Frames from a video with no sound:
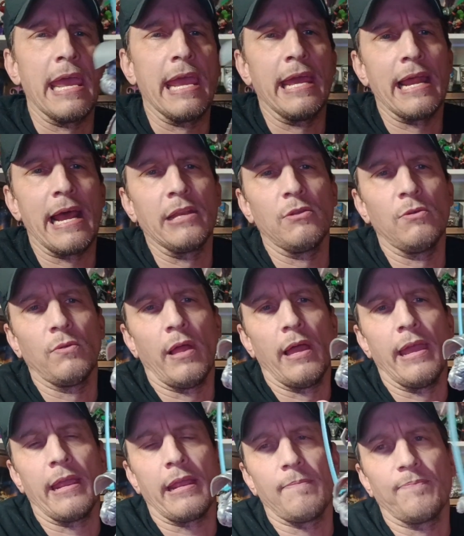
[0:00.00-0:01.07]
and I do
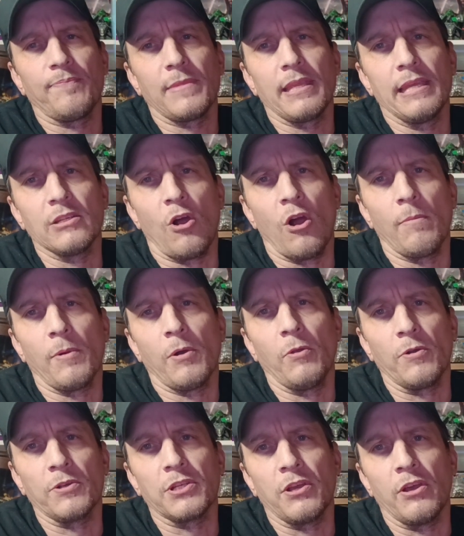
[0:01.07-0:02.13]
like, his armor
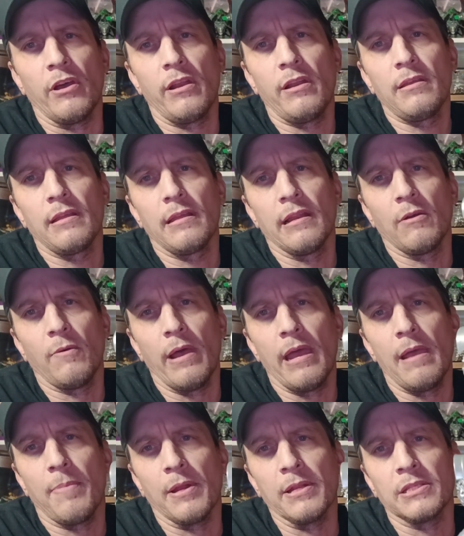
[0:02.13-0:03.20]
looks good in a
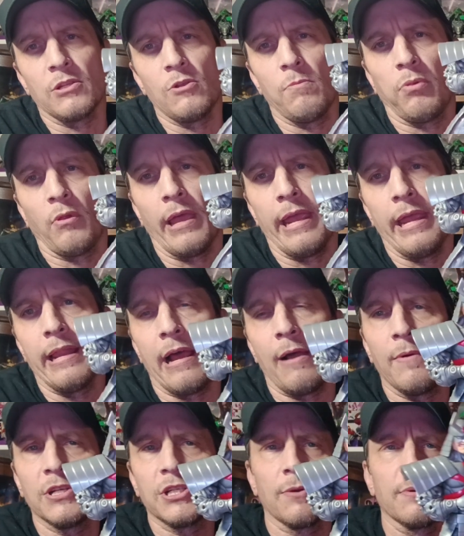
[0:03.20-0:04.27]
way, but it's too plain. I
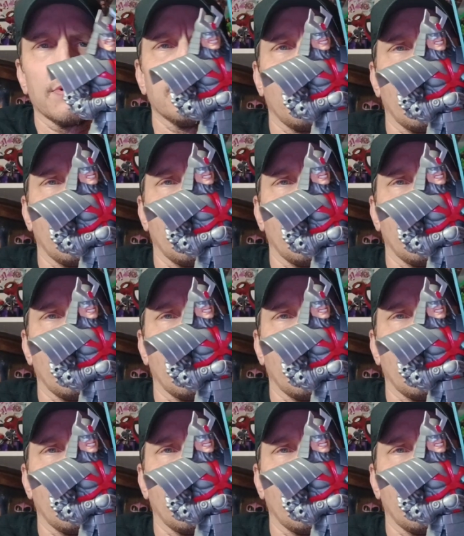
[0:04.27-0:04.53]
wish there was